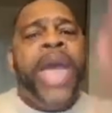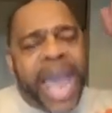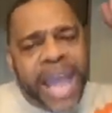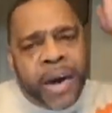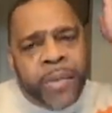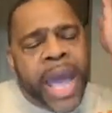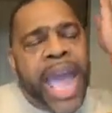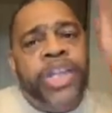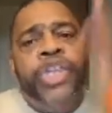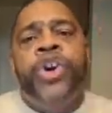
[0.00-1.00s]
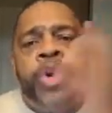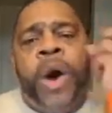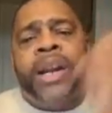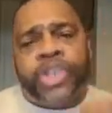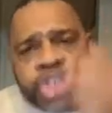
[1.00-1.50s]
And, the, uh, and you
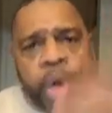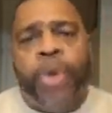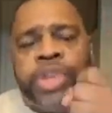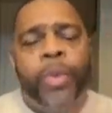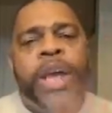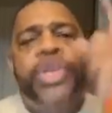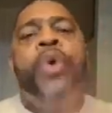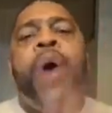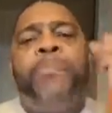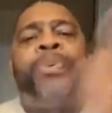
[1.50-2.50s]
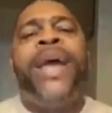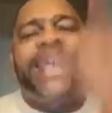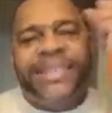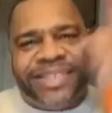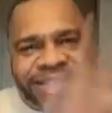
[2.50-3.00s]
are the chosen one. You are
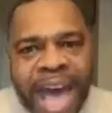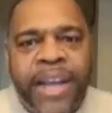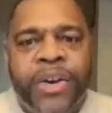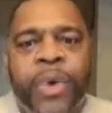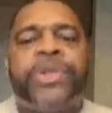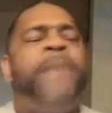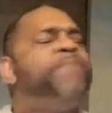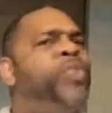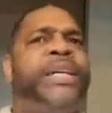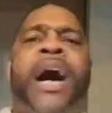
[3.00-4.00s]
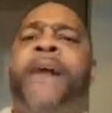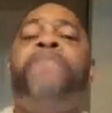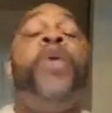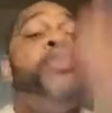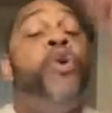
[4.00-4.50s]
breaking cycles. Mm,
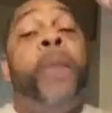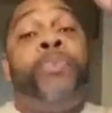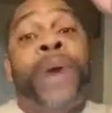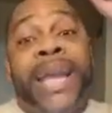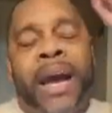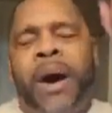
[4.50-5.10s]
God, you are breaking.